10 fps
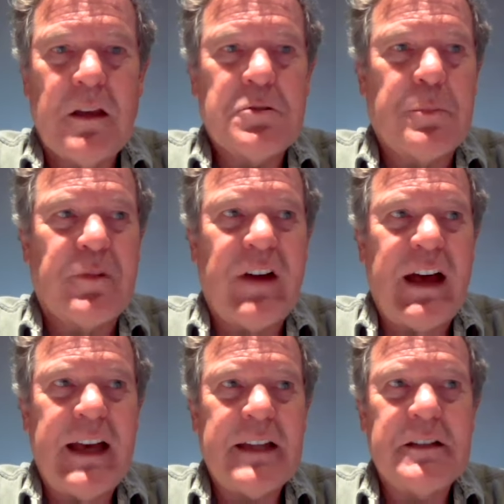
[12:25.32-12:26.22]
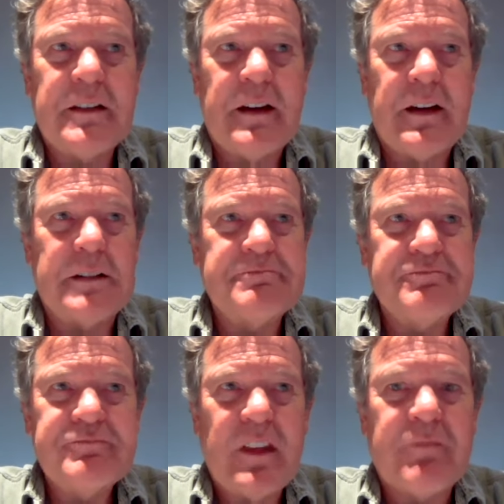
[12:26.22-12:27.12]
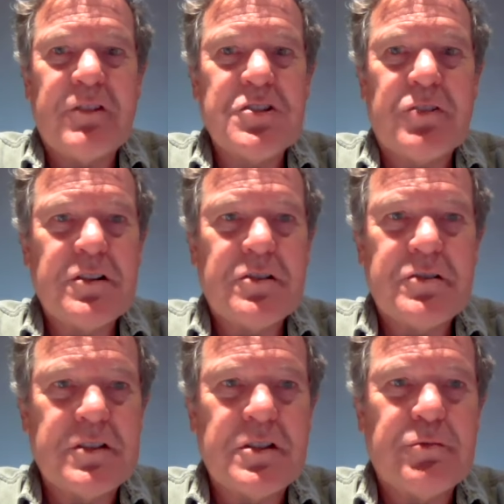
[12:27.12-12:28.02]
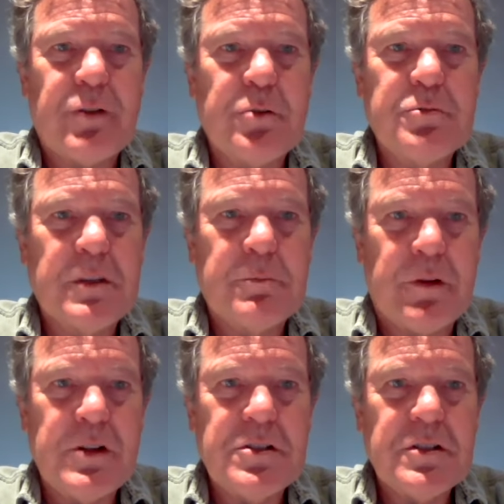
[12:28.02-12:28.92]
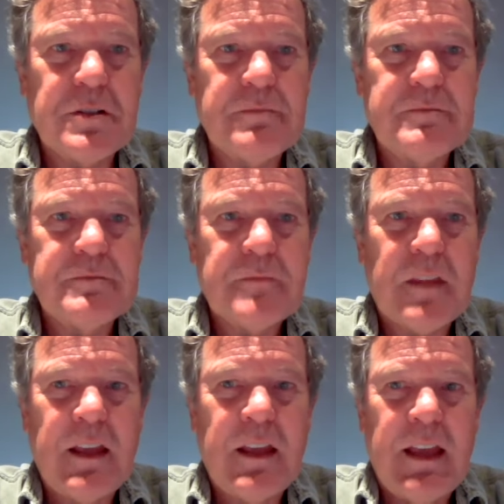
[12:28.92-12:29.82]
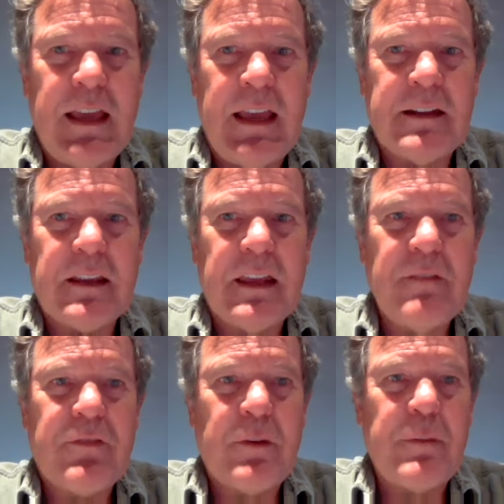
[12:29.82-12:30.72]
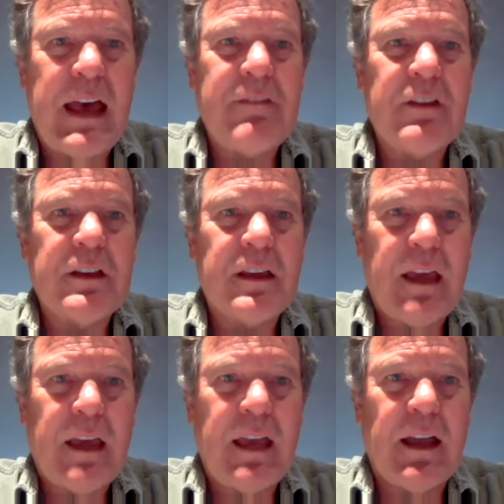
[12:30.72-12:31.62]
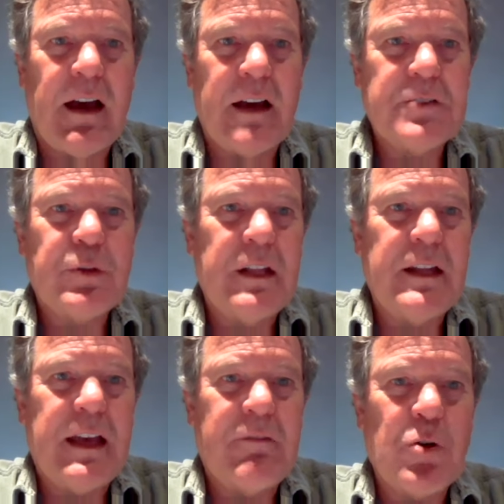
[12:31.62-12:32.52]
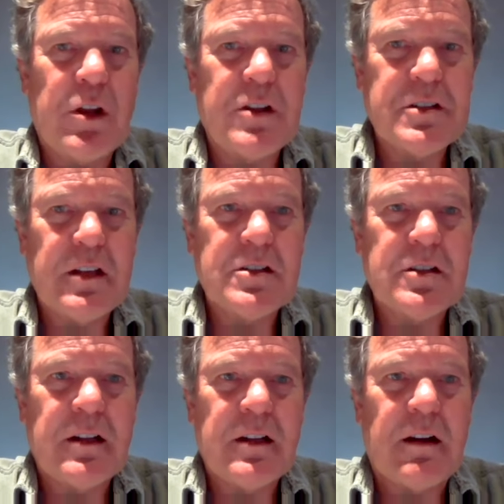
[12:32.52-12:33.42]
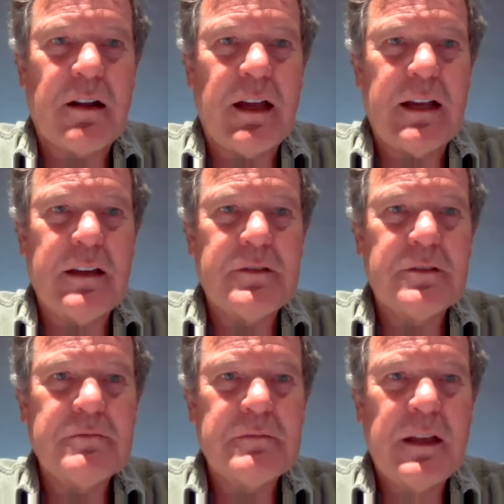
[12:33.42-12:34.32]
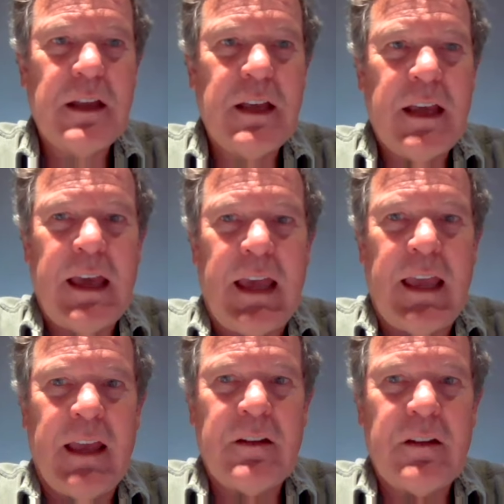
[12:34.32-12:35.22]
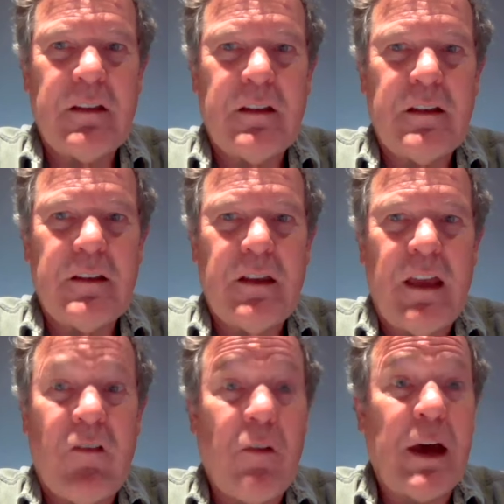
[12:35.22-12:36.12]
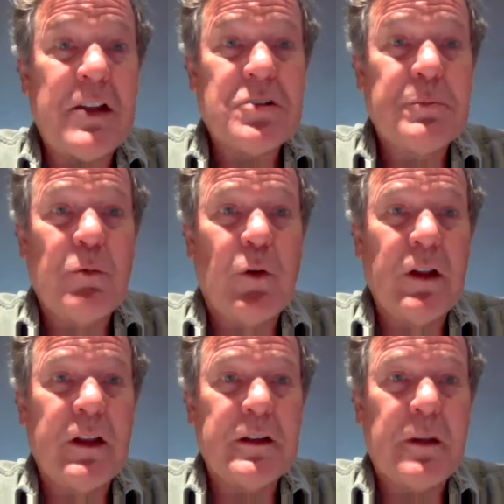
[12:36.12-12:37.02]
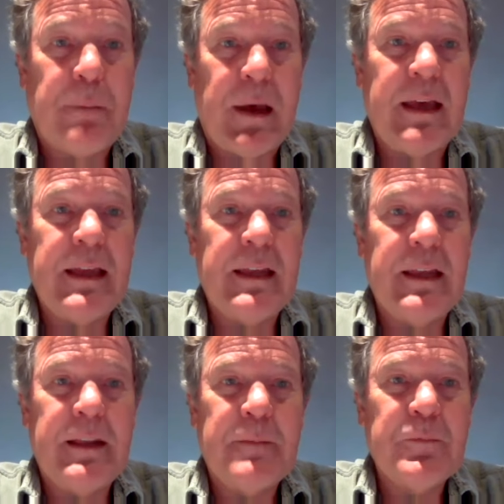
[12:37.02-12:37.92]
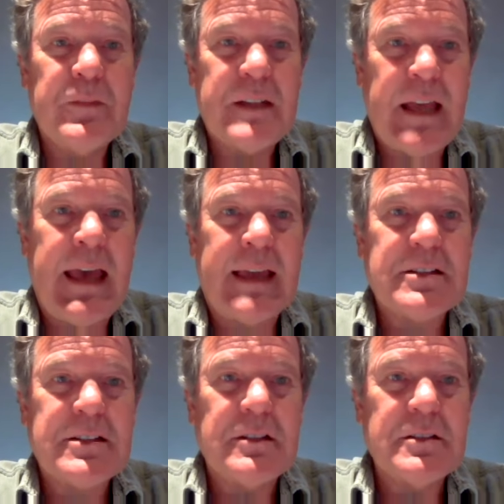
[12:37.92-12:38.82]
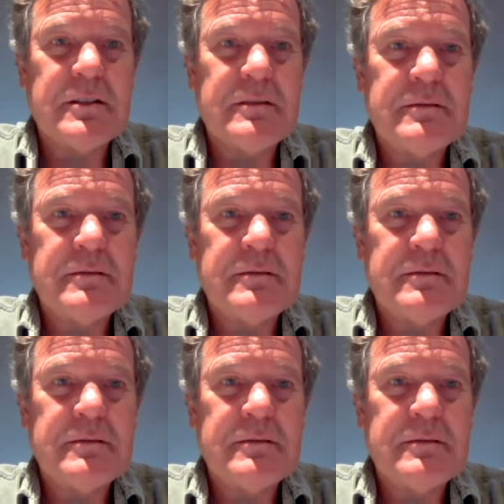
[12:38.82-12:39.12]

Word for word: to provide uh, infrastructure such as roads and bridges, and to keep from having chaos. We need to have organization in our lives. And everybody should be willing to pay taxes